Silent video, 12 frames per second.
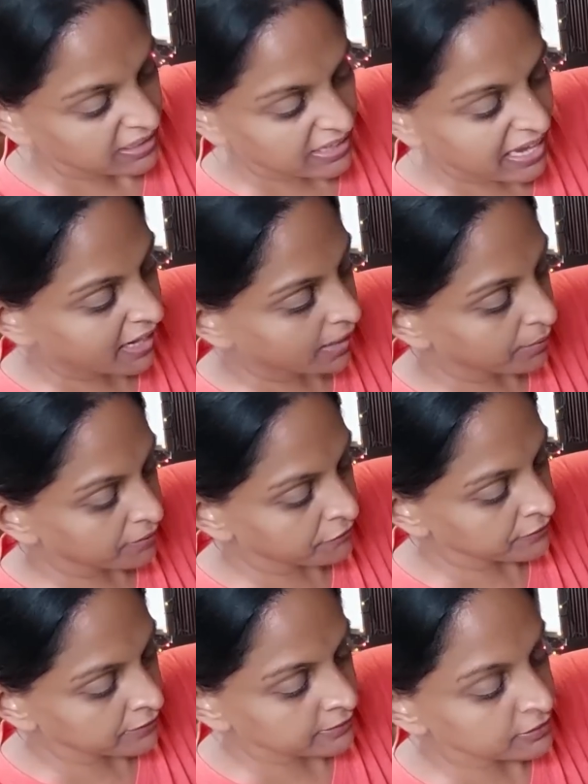Yeah. I wait
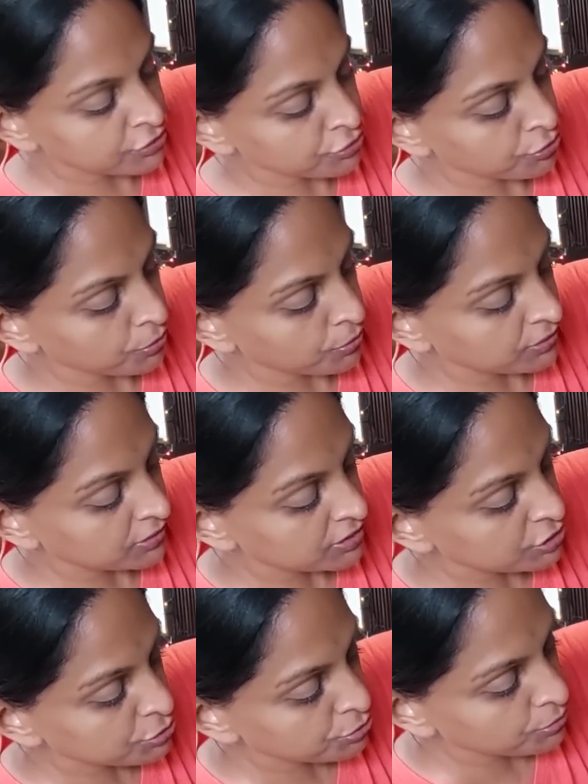for nothing. Just throw water.
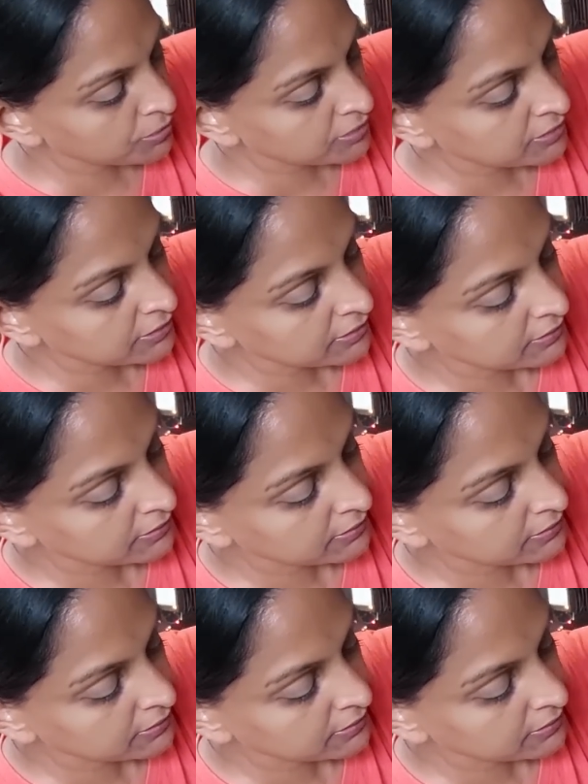Just throw water.